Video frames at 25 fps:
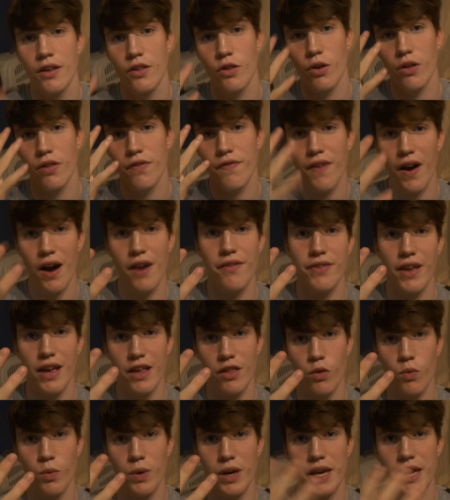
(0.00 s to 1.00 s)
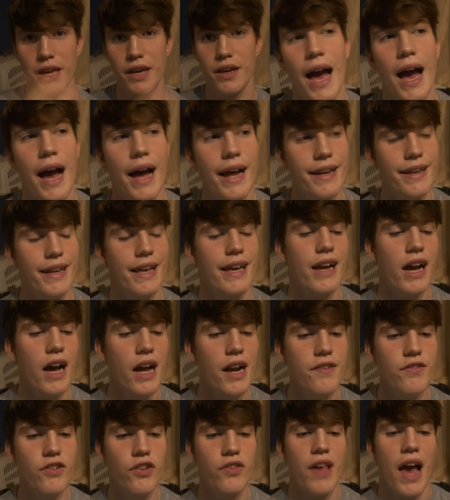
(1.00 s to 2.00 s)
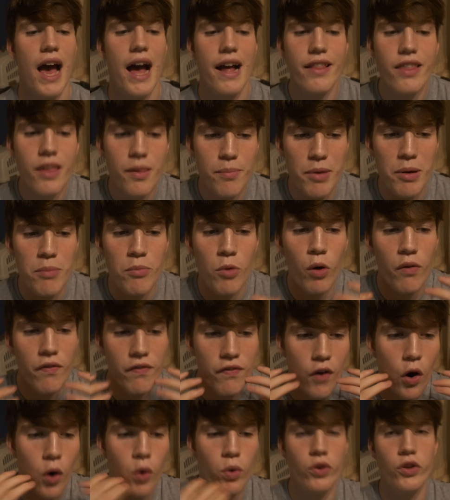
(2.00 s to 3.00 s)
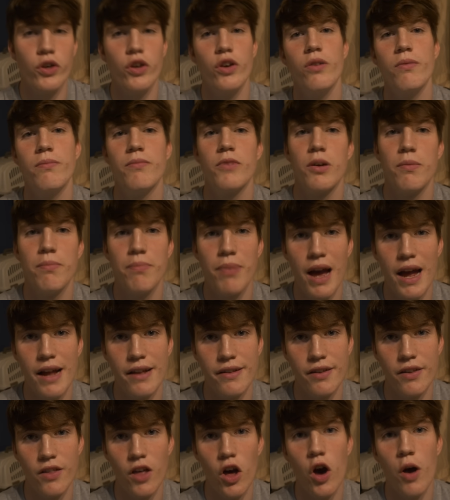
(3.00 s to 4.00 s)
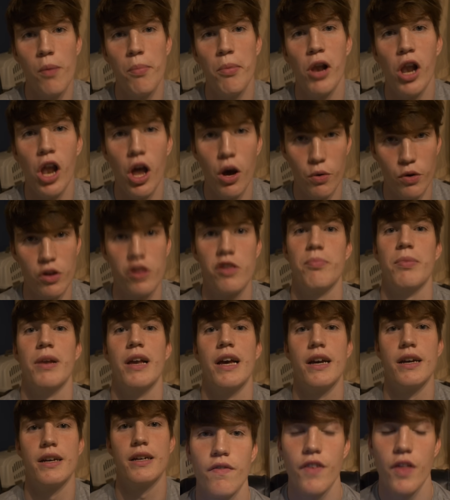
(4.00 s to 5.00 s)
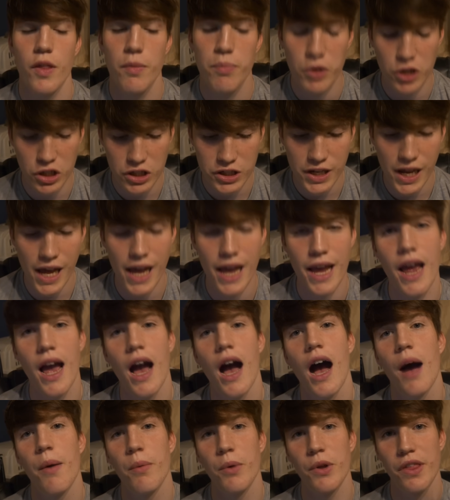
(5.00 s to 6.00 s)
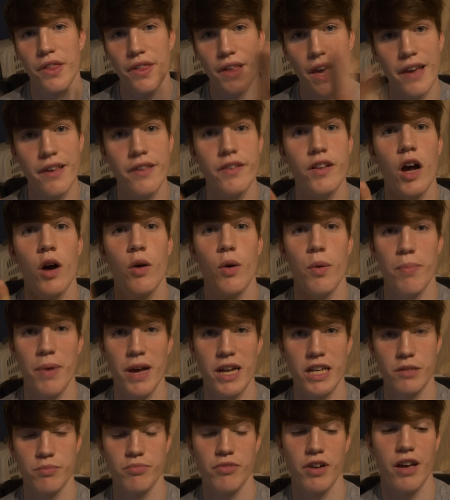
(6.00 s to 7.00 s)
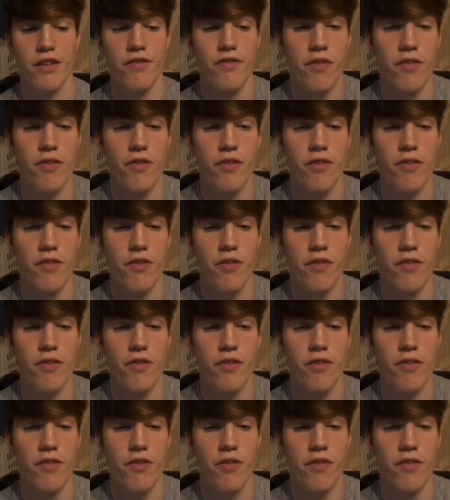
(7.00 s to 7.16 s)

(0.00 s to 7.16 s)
So it's 5 days a week, and it kind of just adds a bit more volume compared to the upper, lower split. For the push day, I would say start with bench press.